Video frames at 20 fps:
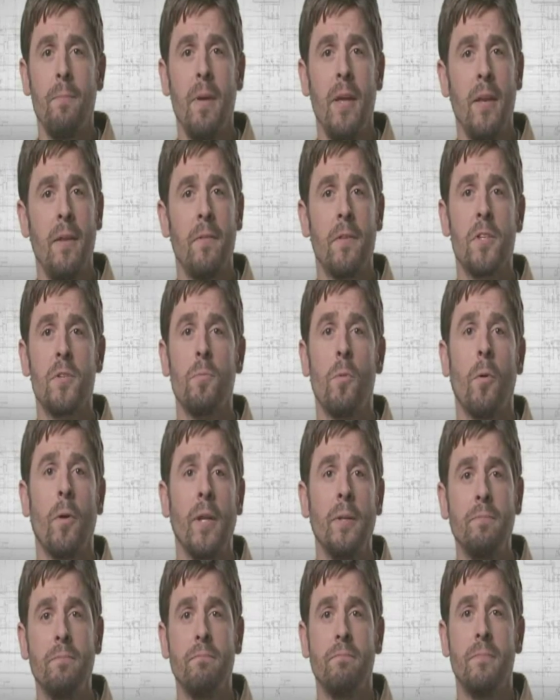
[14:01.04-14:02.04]
meeting this
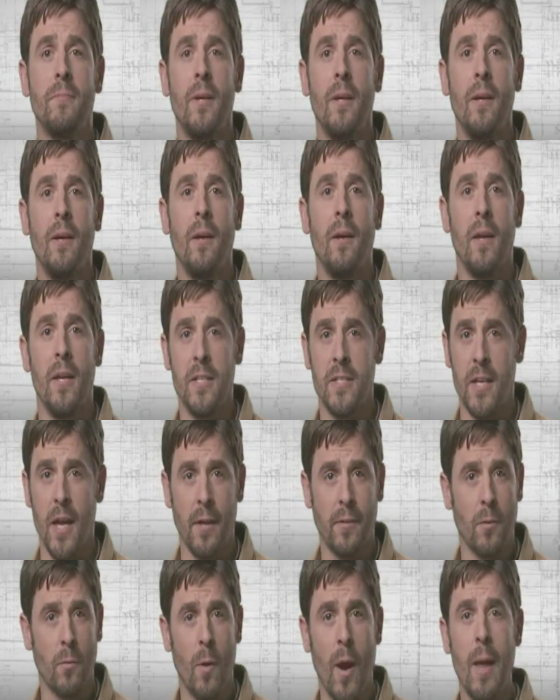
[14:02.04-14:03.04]
morning. He's
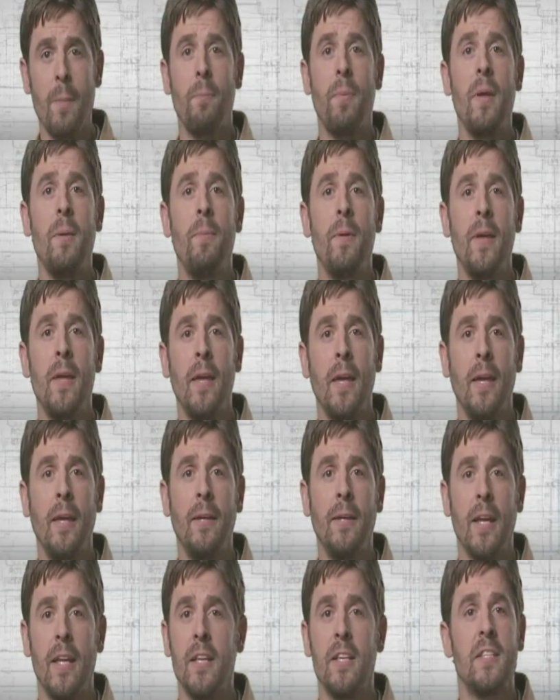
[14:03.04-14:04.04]
got the right PPE
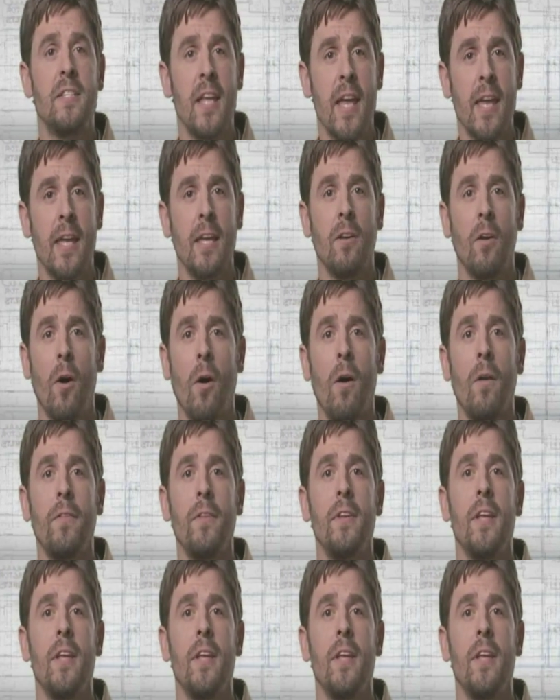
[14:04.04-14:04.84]
and he's taking all the